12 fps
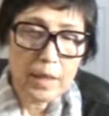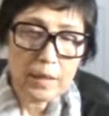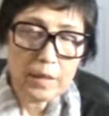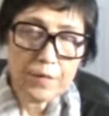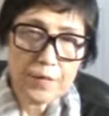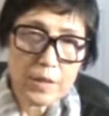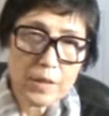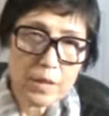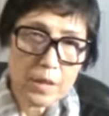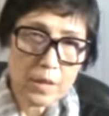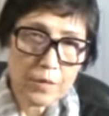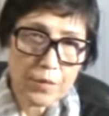
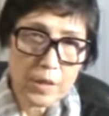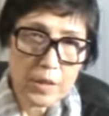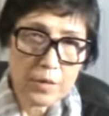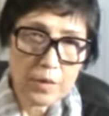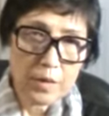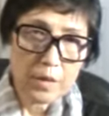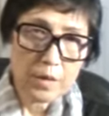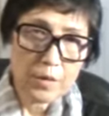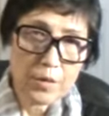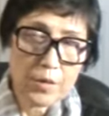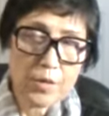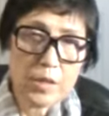This video is the
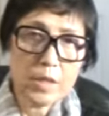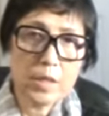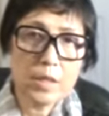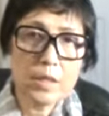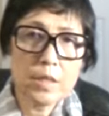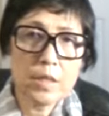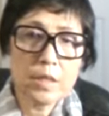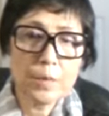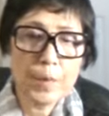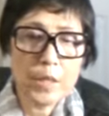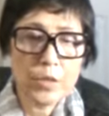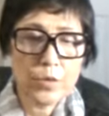quarantine
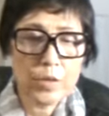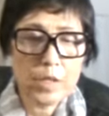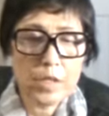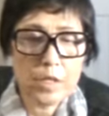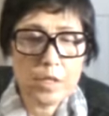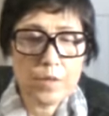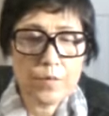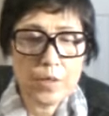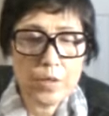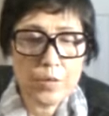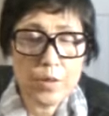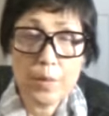special edition,
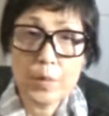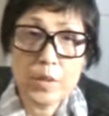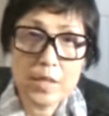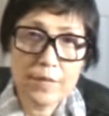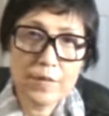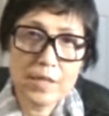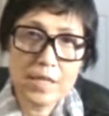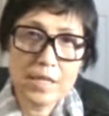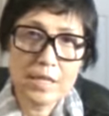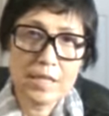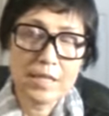video number 17.